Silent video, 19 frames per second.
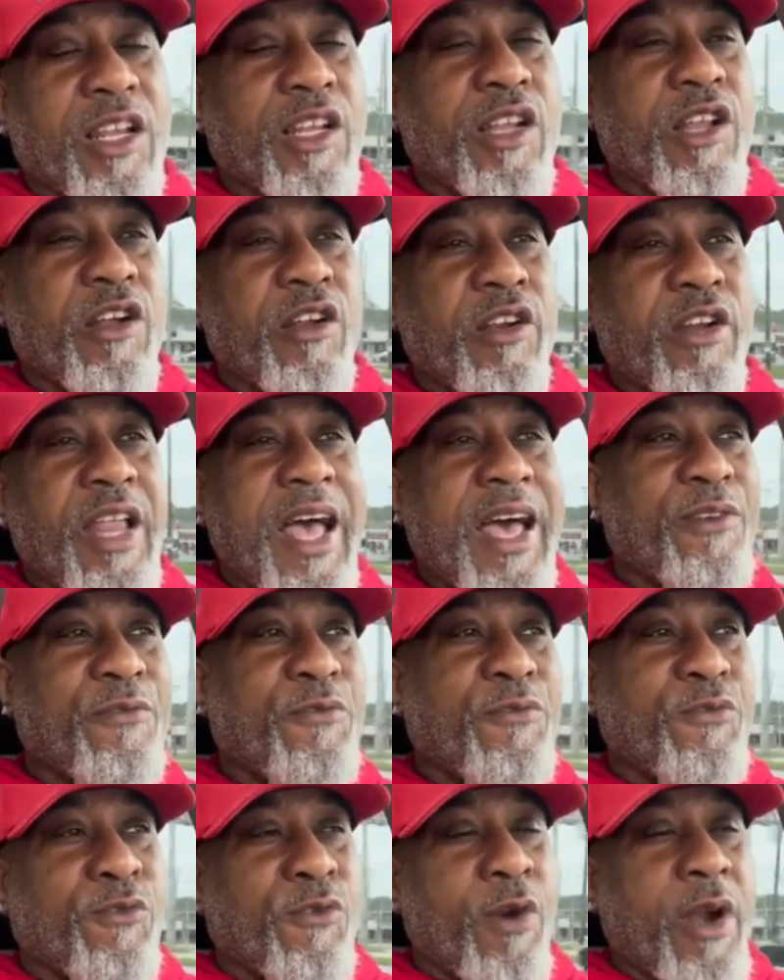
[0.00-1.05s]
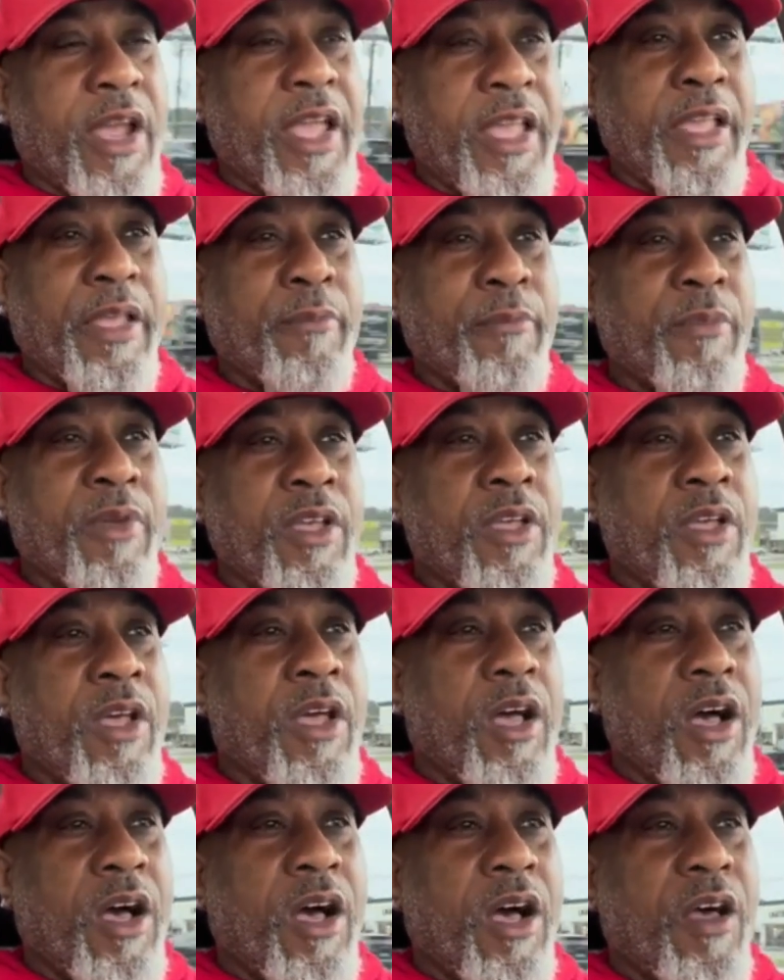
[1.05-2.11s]
learn how to frame
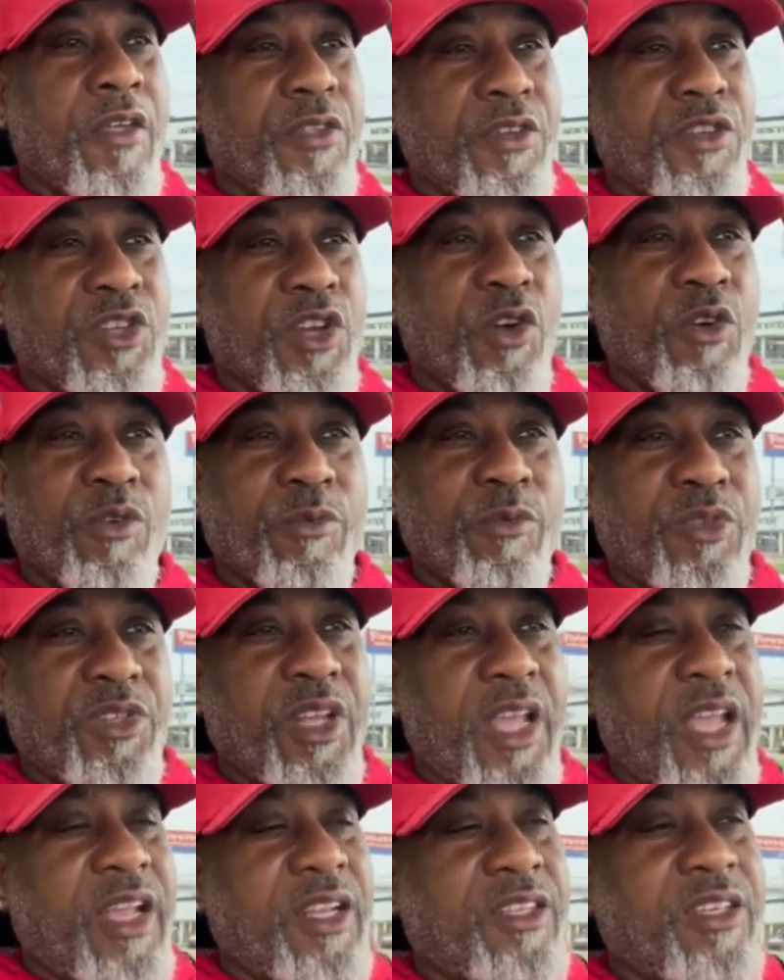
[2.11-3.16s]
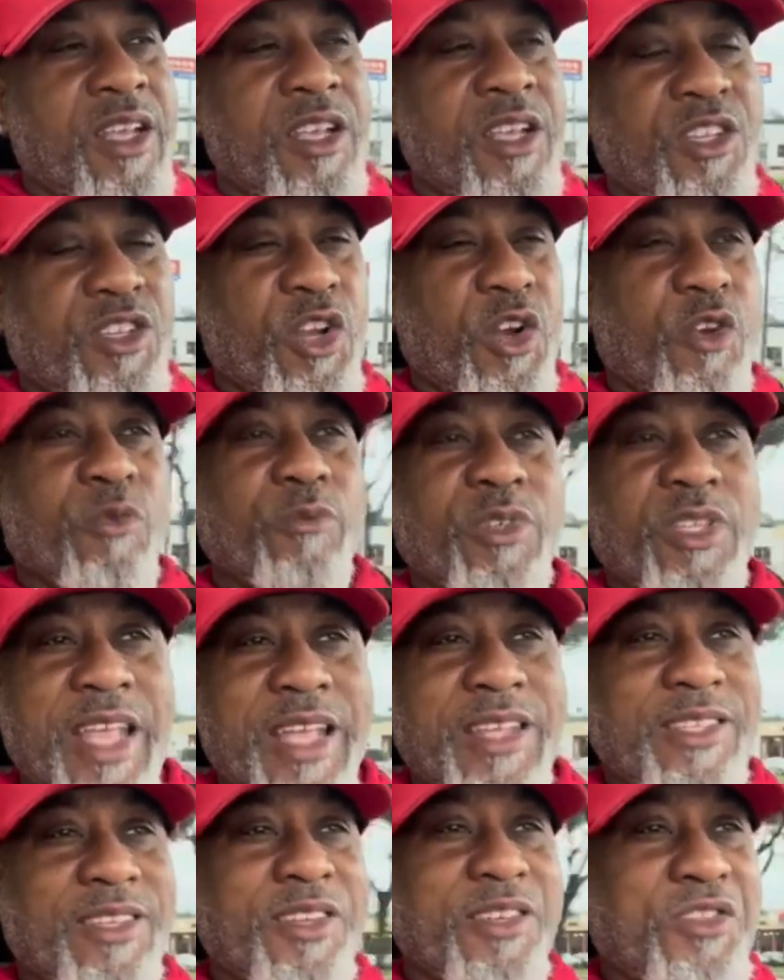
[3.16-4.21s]
uh, the circumstance.
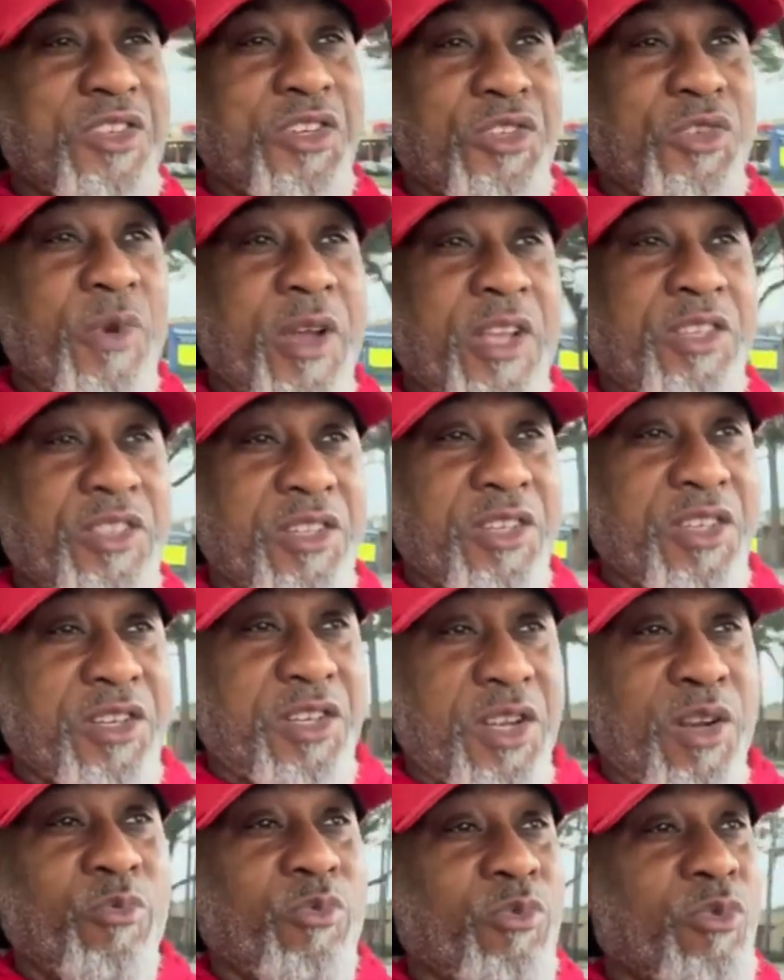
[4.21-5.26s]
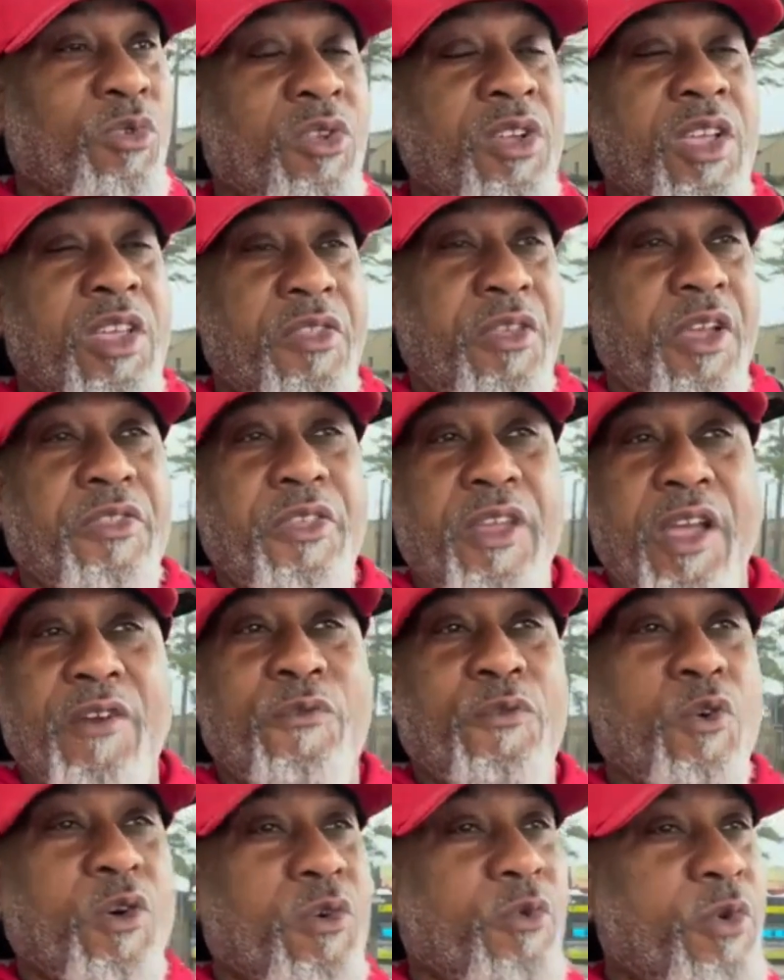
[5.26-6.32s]
Circumstances and situations are temporal. They're there
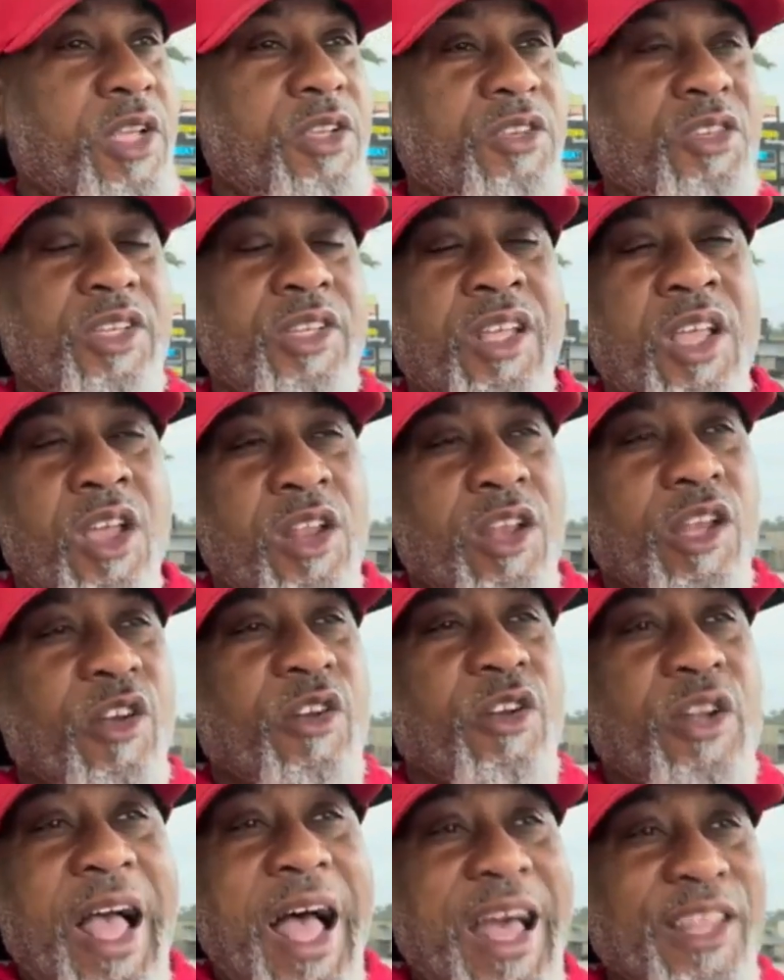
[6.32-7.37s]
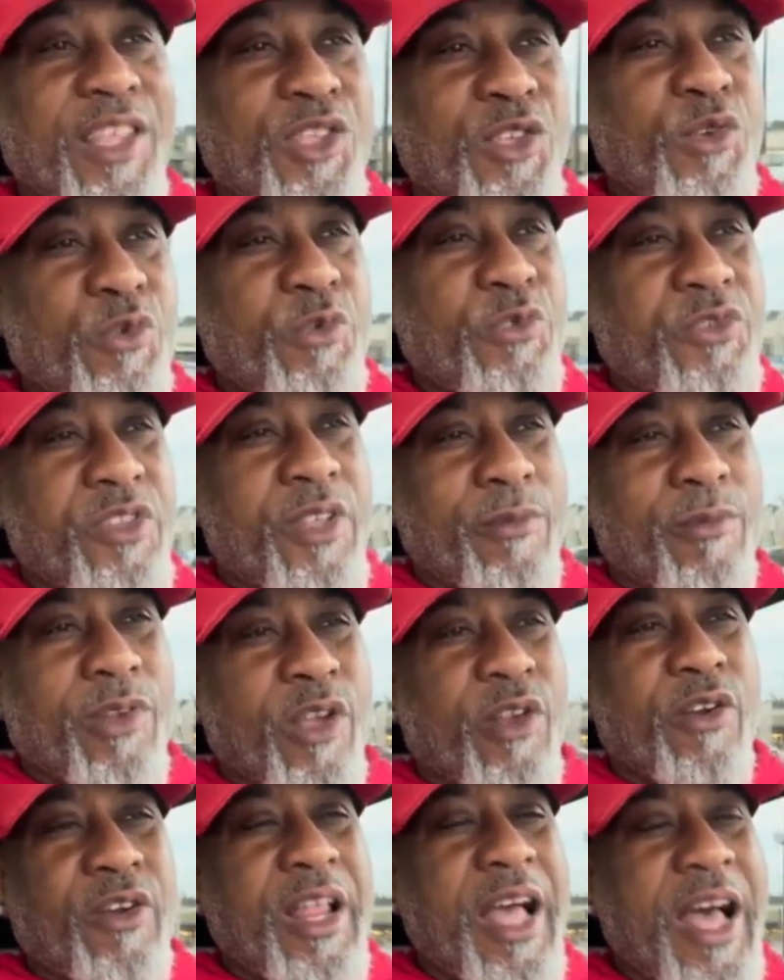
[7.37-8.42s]
for a reason. Learn how to use them.
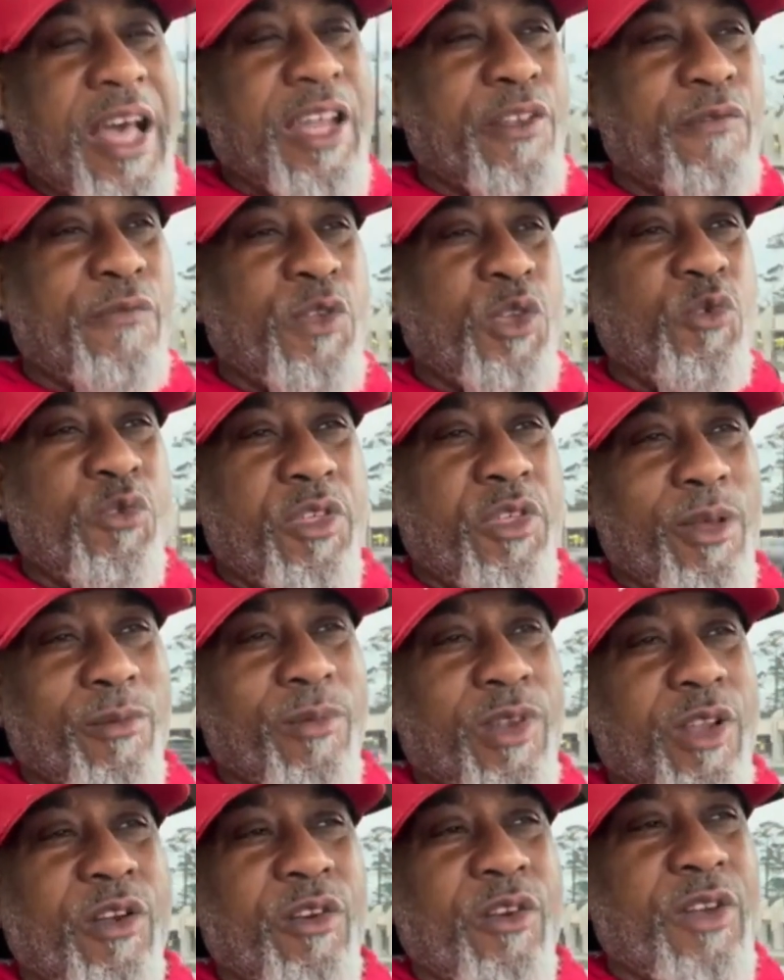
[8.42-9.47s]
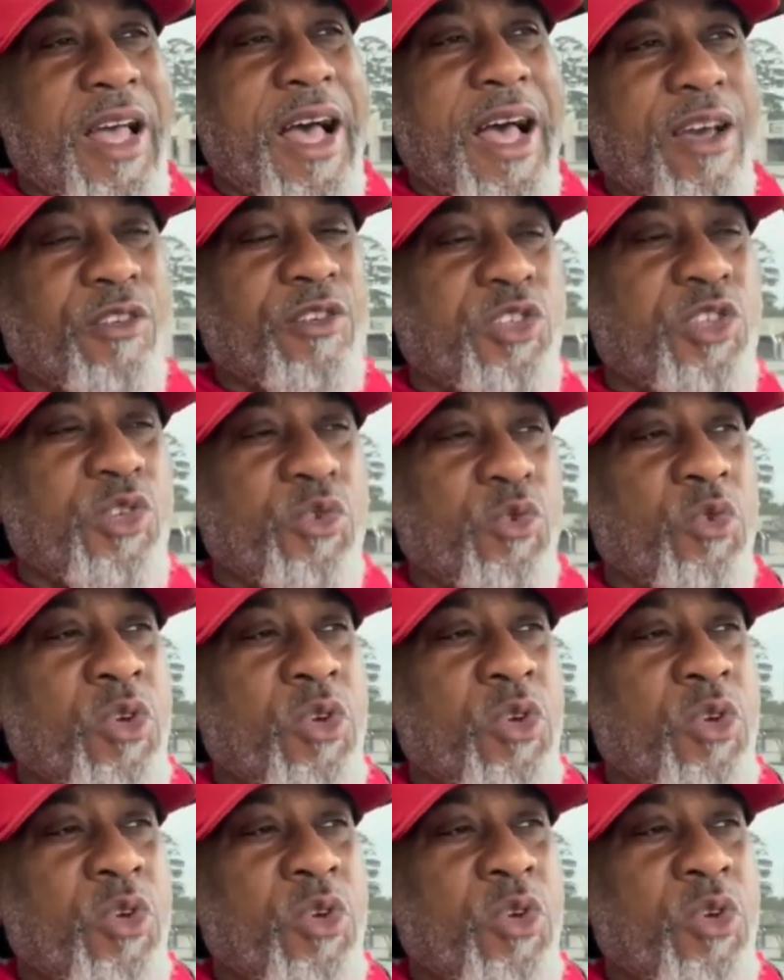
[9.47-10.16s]
Learn how to view them. Learn how to